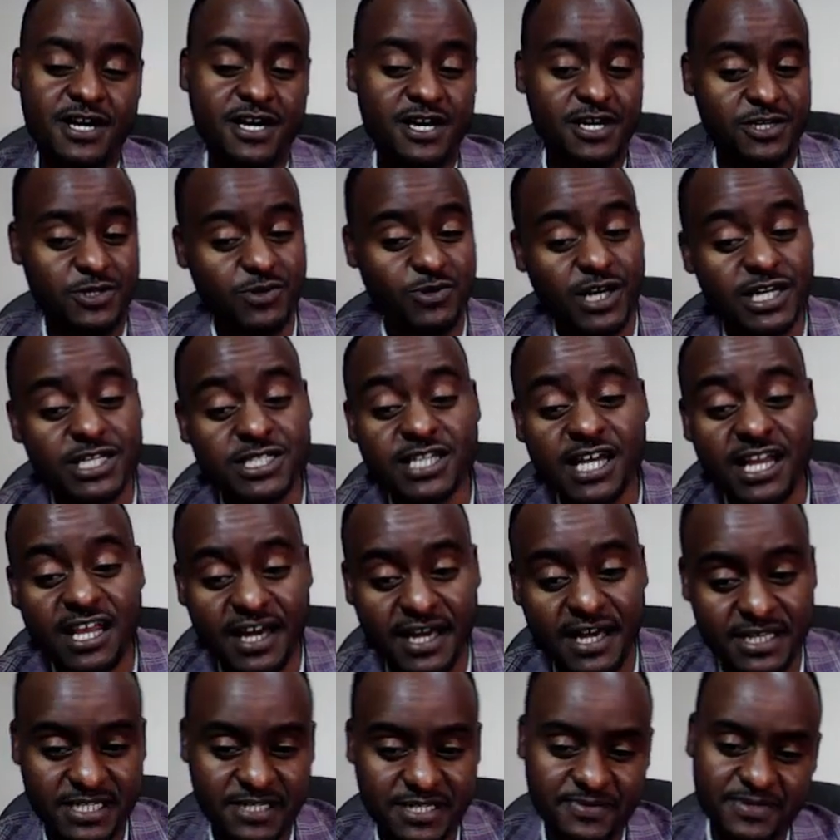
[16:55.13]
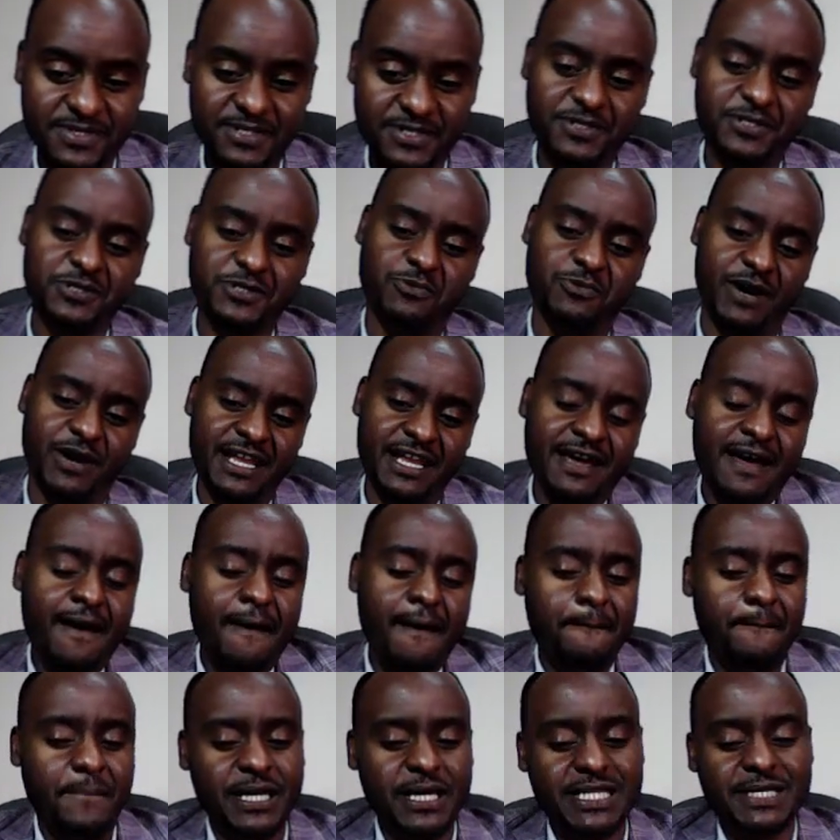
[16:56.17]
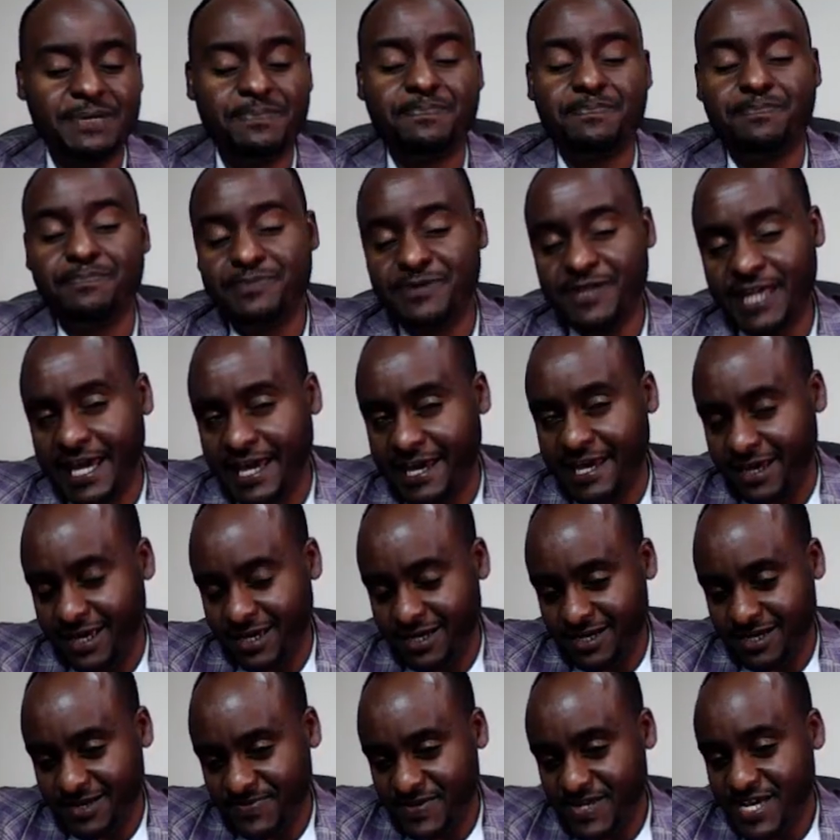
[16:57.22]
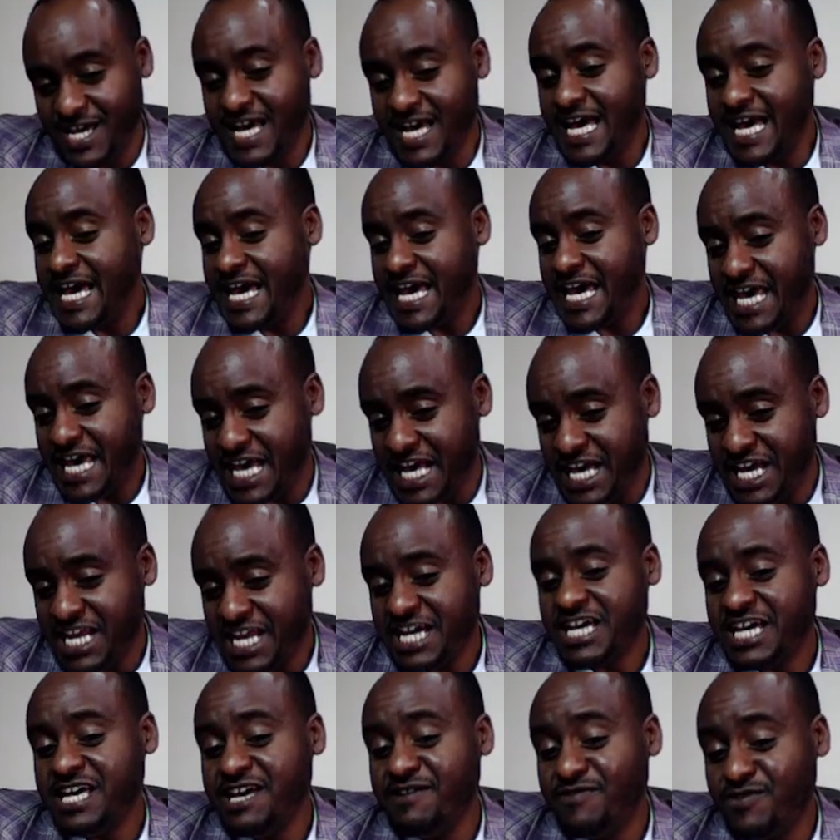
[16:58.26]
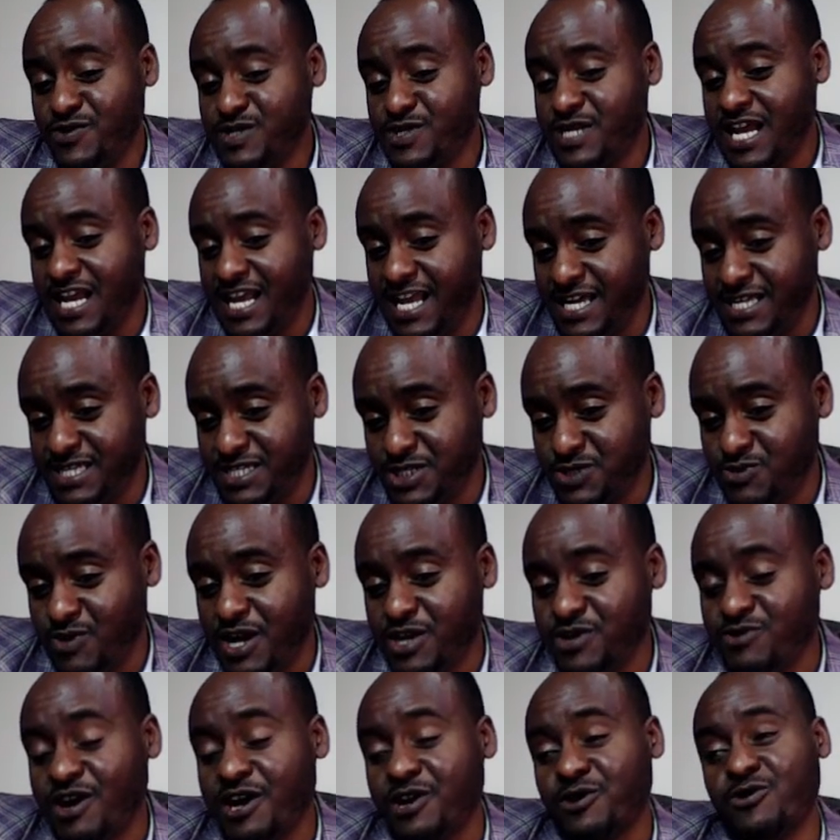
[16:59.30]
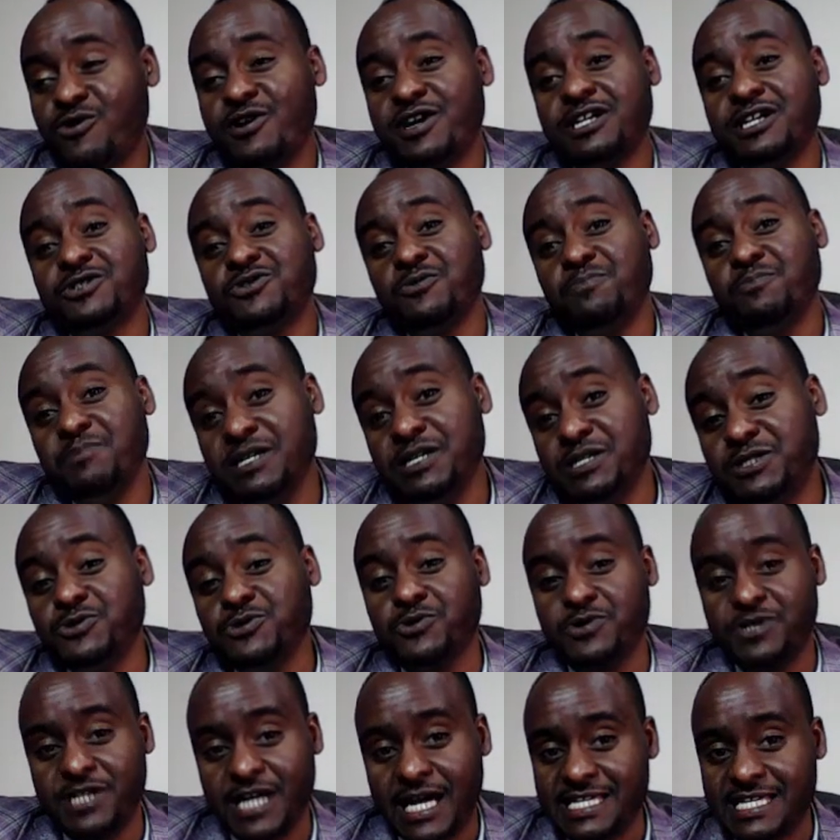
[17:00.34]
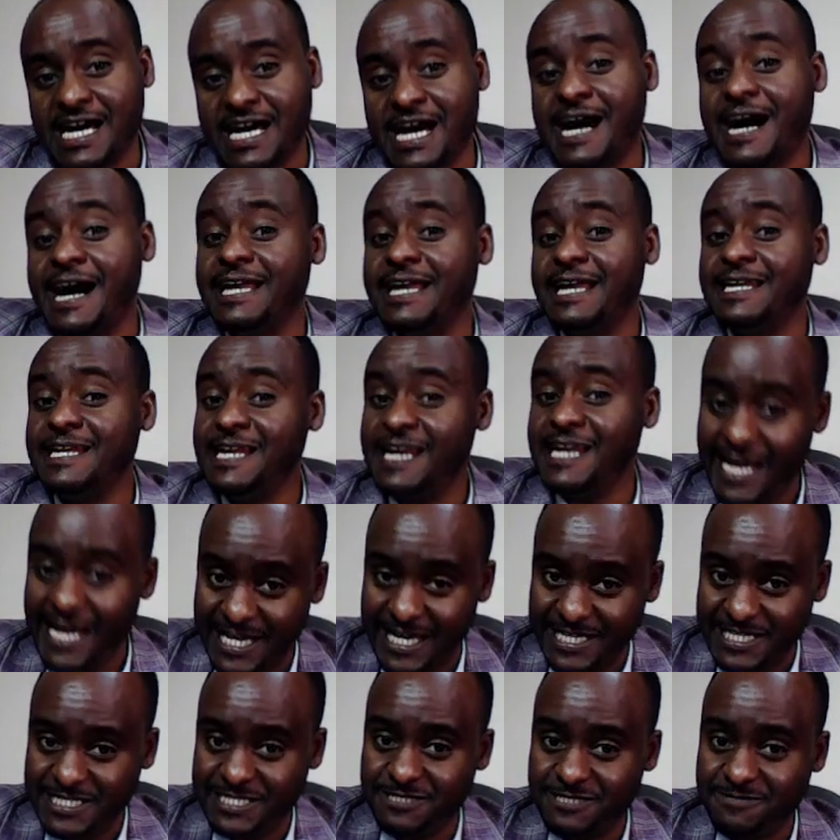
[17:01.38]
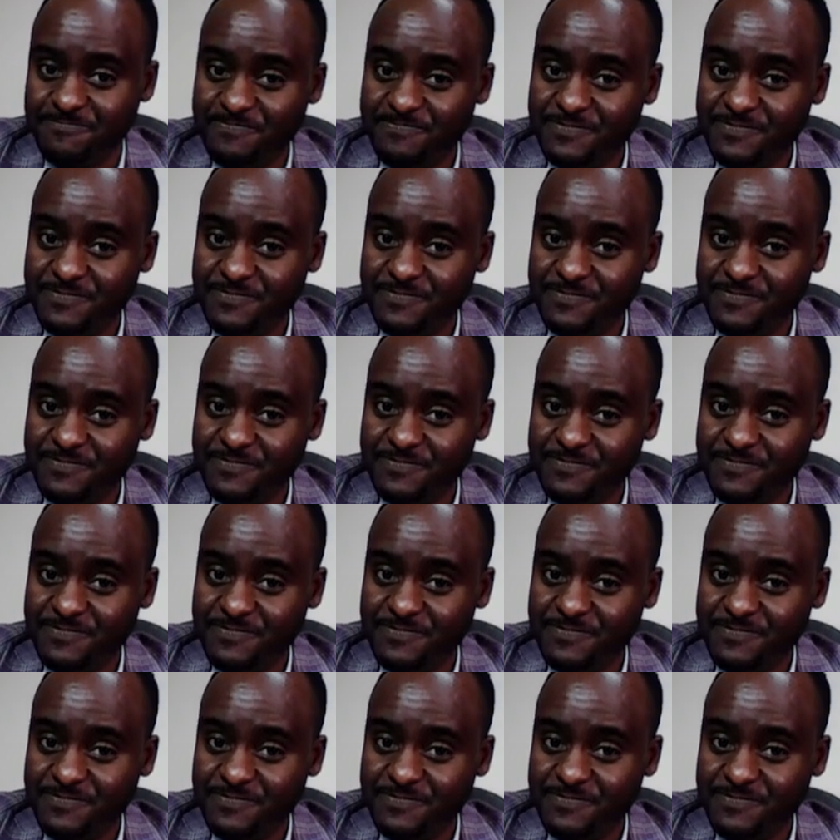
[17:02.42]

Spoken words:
you can select this one. But take care. Here, if you select this one, you are going to miss your data unless